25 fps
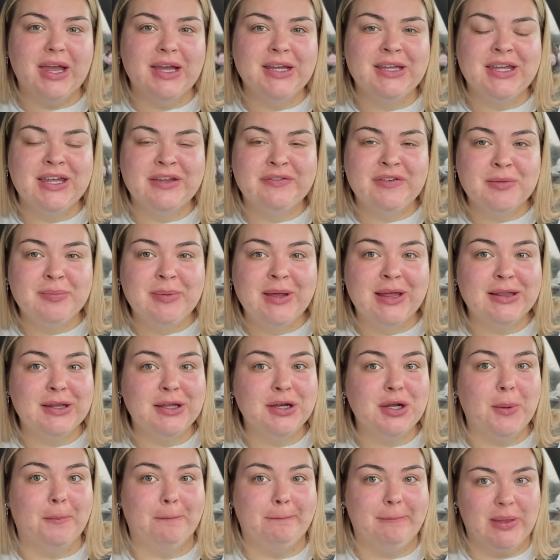Giving me a
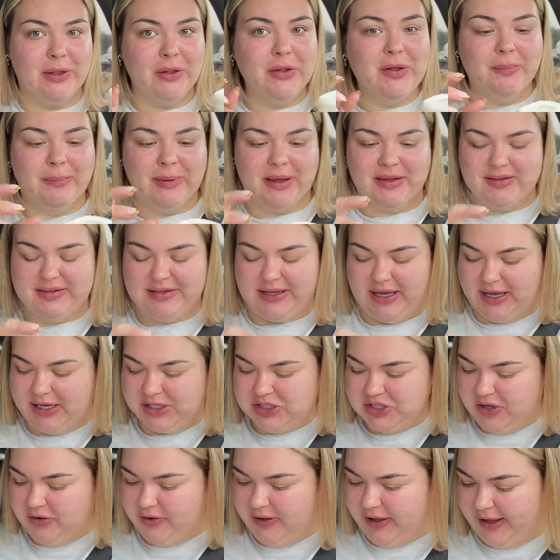little milk
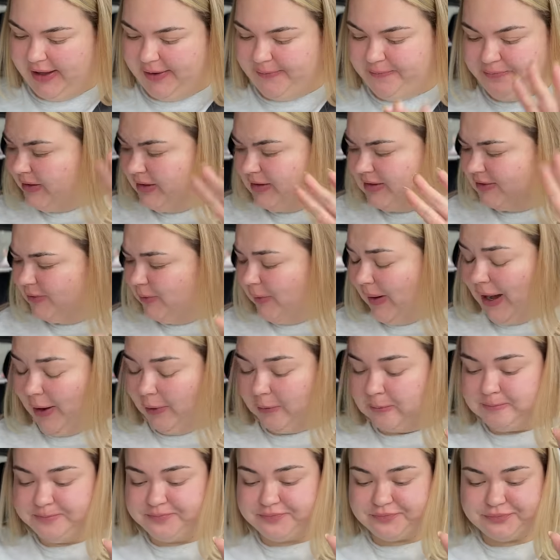mustache. Okay, wow.
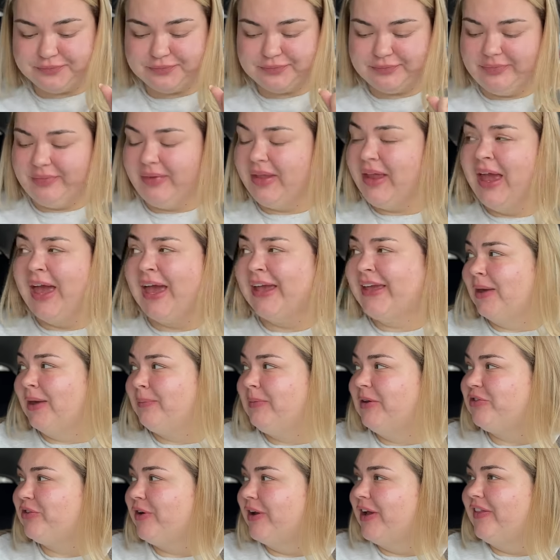I
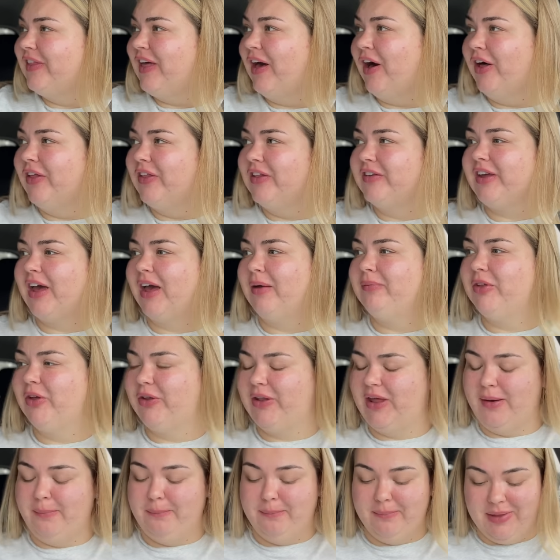be drinking that all the time though.
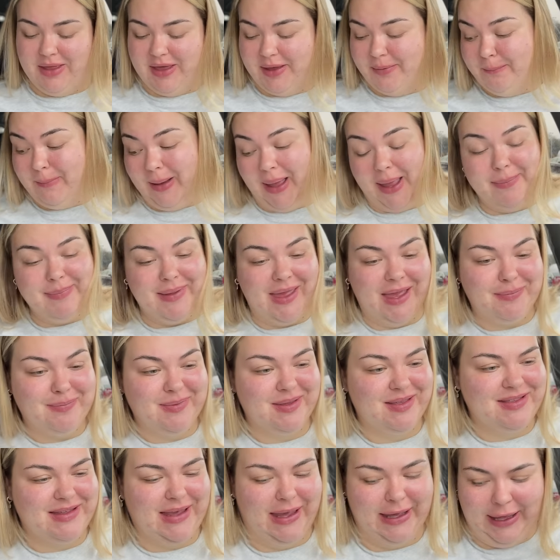That It might make me
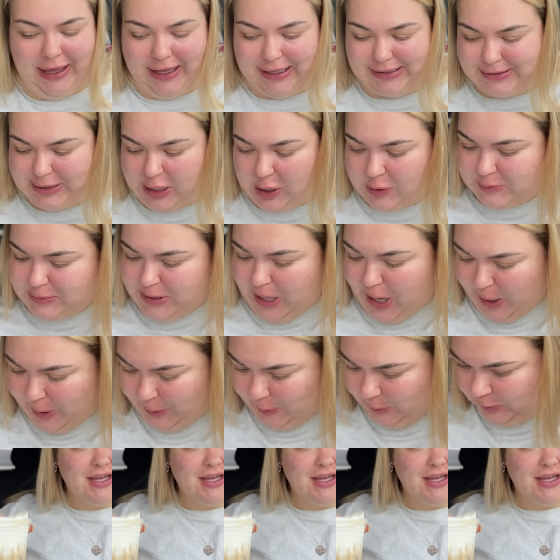sick, I don't know.